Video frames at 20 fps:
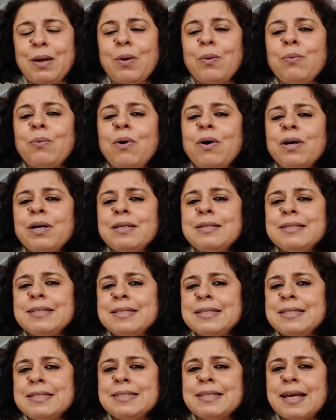what
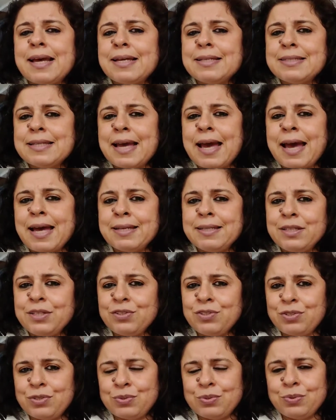is that
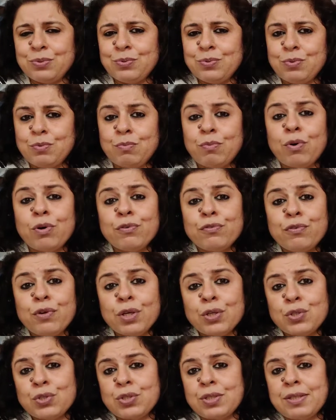adding to? More
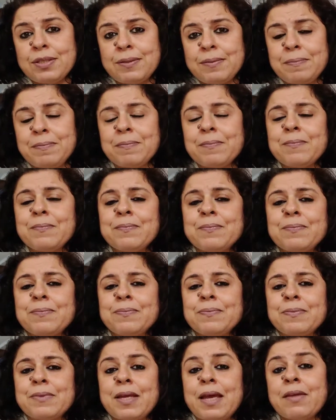friction.
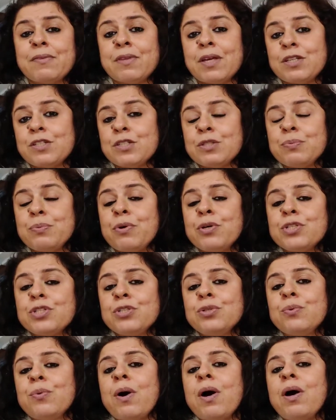And that is what
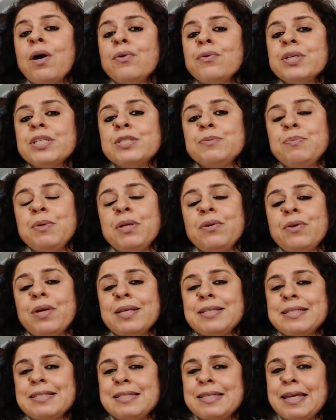you are
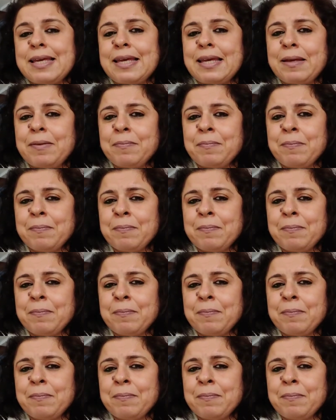experiencing.